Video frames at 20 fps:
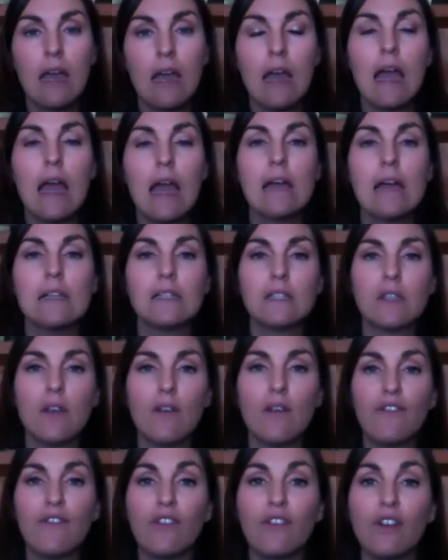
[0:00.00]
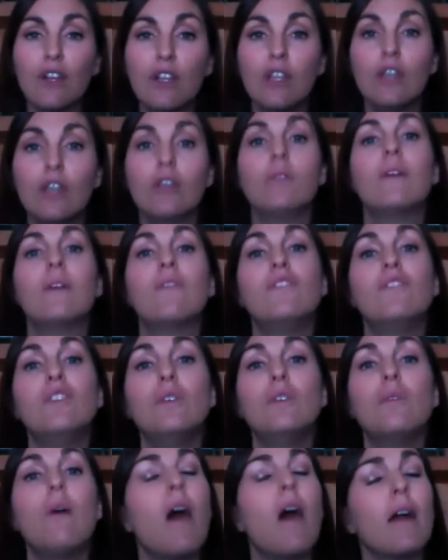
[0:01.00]
And so for you, if
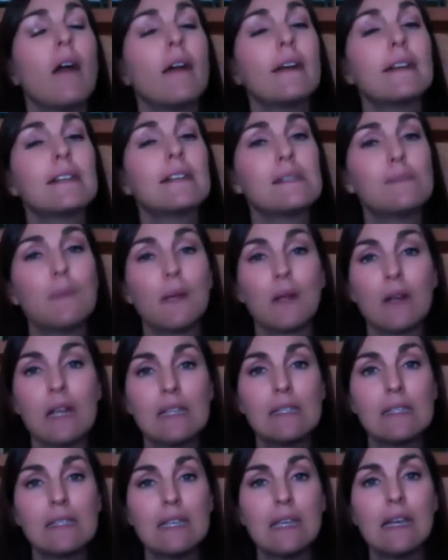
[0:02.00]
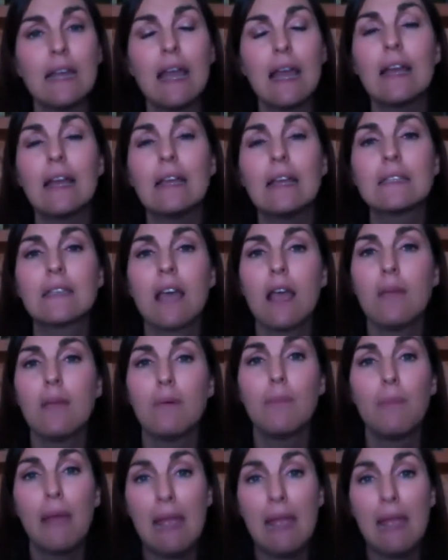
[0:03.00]
you are experiencing any type of
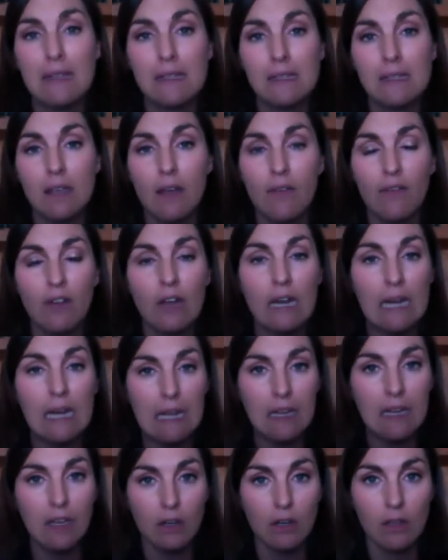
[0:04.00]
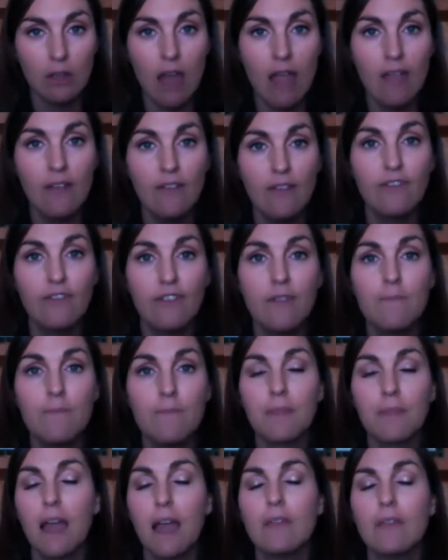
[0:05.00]
pain and suffering in your life,
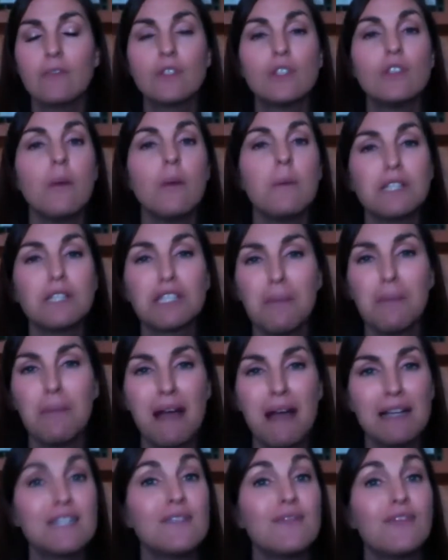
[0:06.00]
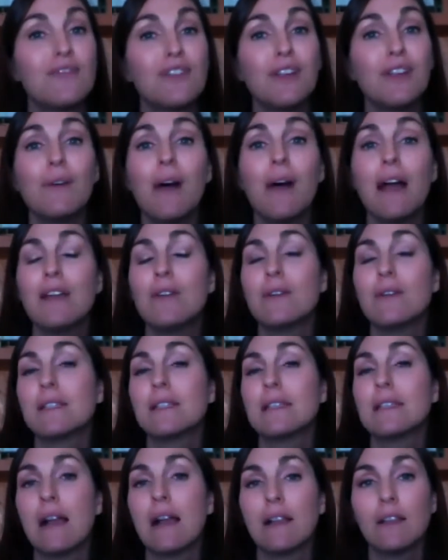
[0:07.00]
I have so much compassion for you. I know
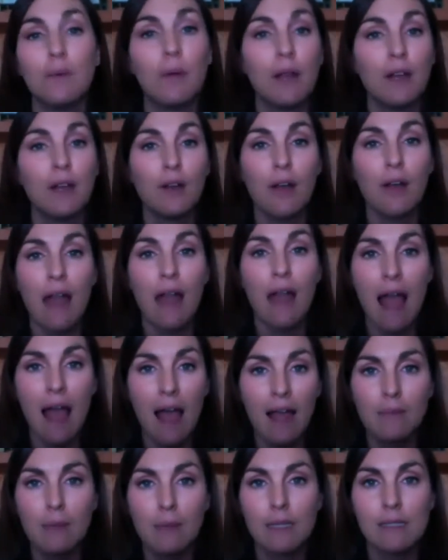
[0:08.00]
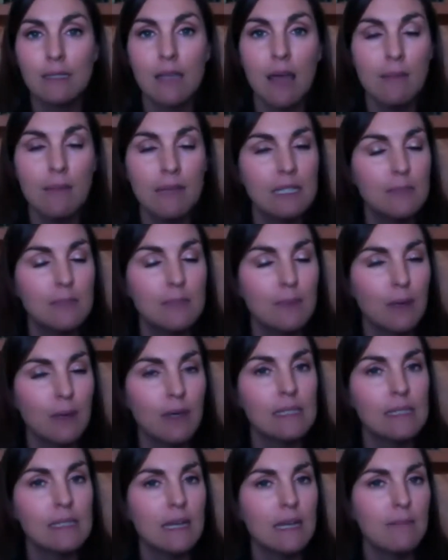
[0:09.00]
exactly where you're at because I'm
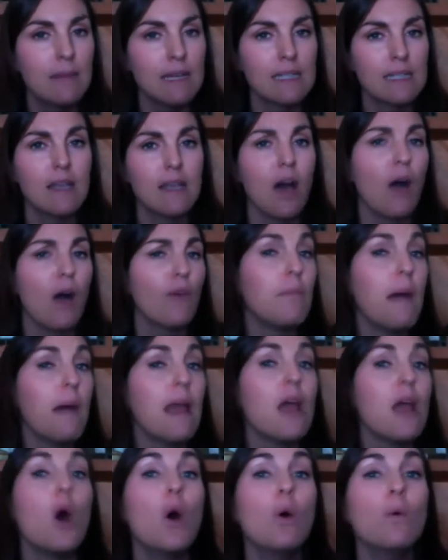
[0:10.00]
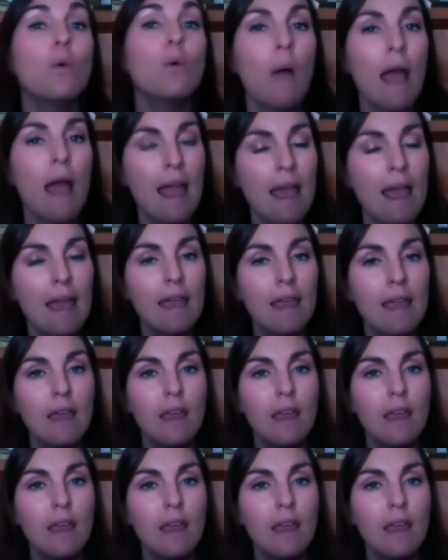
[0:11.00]
experiencing it myself in my own way.